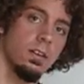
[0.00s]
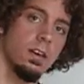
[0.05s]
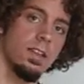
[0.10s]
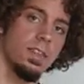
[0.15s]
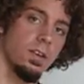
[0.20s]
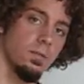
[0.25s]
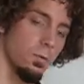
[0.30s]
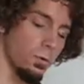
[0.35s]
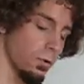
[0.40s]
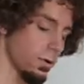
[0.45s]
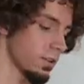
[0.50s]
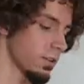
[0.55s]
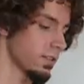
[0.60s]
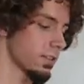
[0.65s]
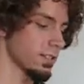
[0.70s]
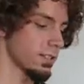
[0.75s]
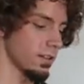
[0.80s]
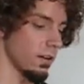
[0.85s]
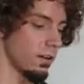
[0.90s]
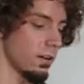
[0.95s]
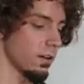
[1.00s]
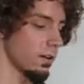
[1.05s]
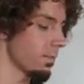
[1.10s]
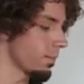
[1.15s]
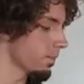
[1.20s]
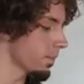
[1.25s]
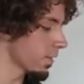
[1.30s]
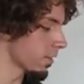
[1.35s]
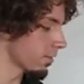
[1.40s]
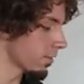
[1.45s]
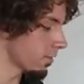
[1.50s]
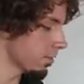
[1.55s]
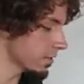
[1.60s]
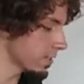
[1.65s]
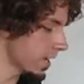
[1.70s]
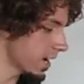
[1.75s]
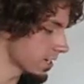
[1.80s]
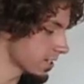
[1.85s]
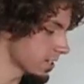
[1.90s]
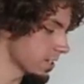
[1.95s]
And then we're into the song. So it's
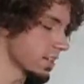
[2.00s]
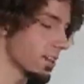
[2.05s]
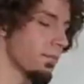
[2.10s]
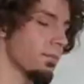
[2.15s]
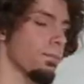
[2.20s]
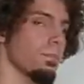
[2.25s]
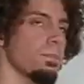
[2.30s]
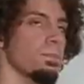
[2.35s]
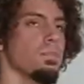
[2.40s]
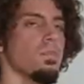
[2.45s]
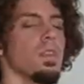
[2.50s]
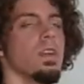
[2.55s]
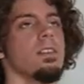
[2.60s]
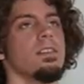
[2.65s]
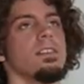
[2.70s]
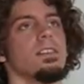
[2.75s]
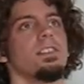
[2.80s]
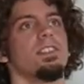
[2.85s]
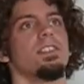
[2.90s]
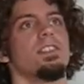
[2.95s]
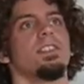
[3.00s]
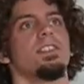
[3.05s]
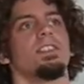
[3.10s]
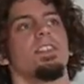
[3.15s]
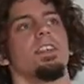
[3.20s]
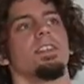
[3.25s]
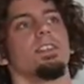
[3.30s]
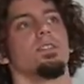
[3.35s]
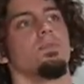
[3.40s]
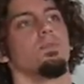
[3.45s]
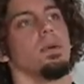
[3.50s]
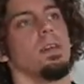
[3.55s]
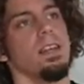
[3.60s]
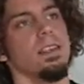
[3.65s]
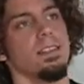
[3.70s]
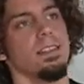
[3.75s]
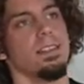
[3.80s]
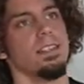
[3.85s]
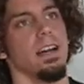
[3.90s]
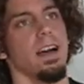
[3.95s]
actually, there's 6
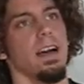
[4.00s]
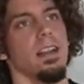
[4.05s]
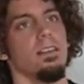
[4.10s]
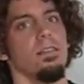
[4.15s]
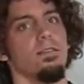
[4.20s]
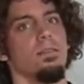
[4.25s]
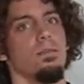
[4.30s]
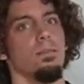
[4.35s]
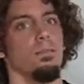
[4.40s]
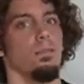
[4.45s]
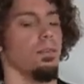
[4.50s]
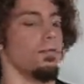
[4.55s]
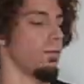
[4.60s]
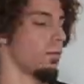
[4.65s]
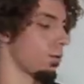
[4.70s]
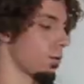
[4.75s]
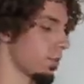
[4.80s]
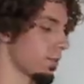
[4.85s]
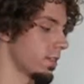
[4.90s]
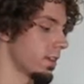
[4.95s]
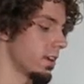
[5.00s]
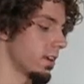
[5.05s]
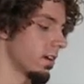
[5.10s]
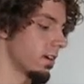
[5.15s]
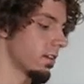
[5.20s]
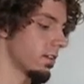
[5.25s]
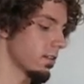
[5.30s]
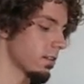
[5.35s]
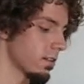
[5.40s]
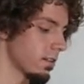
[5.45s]
beats kind of before the